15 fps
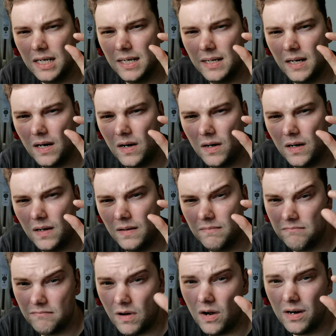uh,
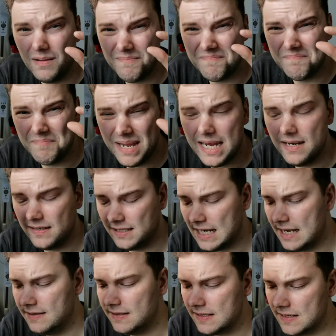on, on a bigger
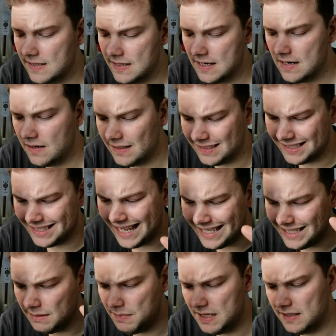sensor, on a
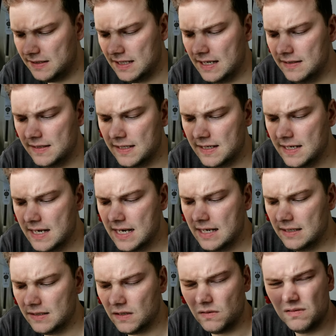slightly bigger sensor,
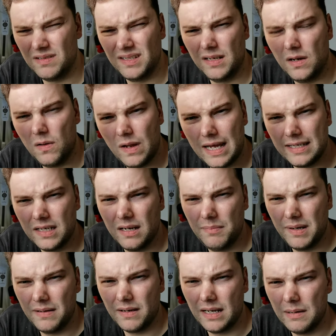so the low light
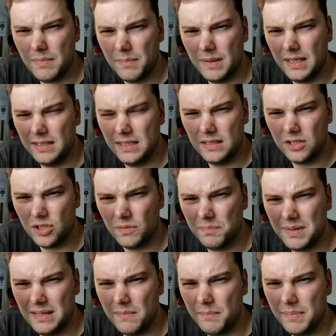cap capability should
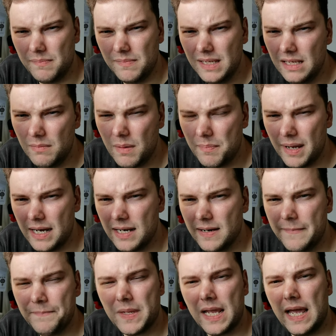be a little bit
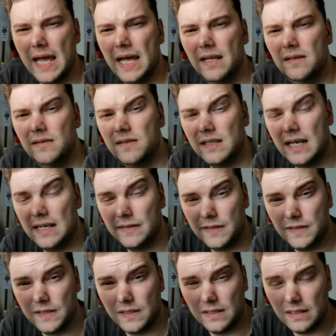better. And
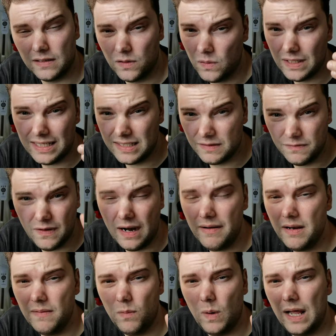as Google is
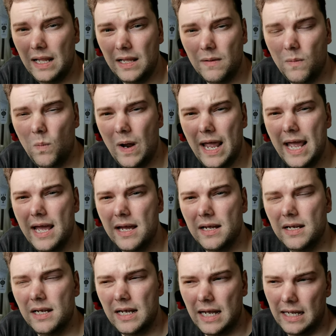very well
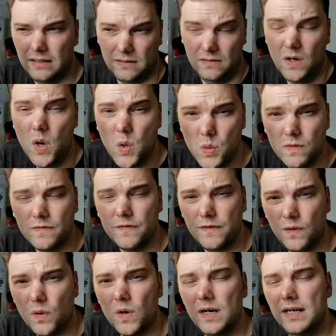aware and known
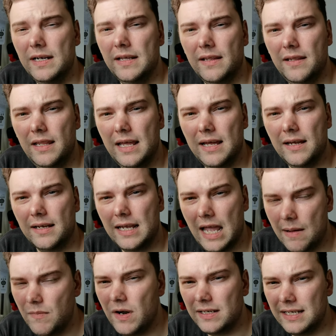for their
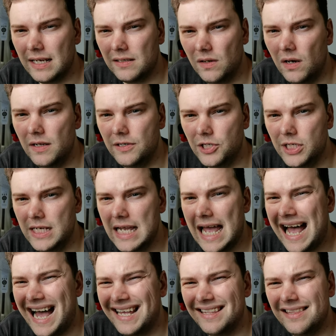camera technology.
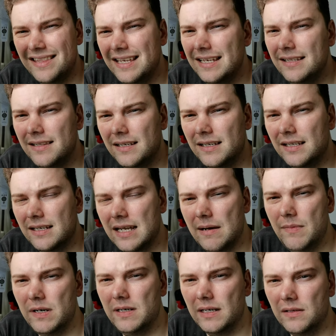I think the te
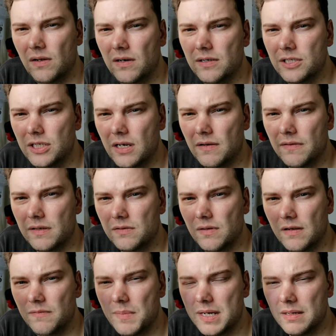camera technology of the
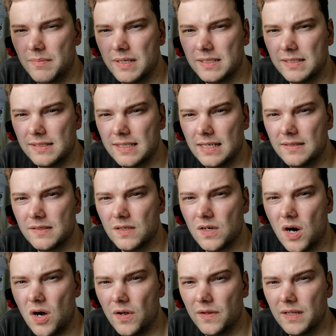12 megapixel
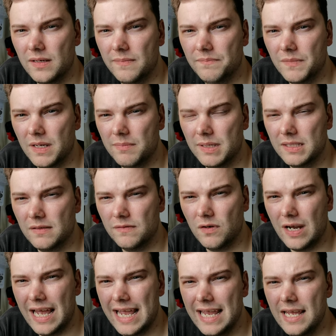sensor on the uh, Pixel
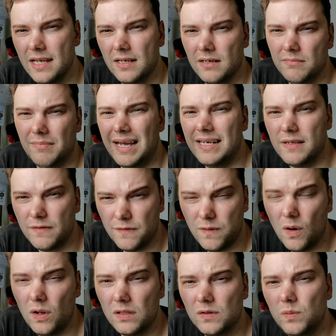4a by
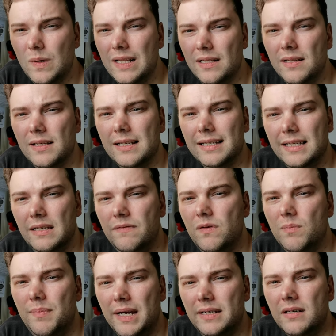default will give
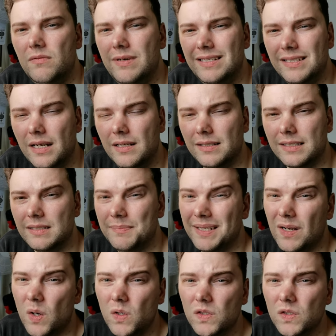you better results, but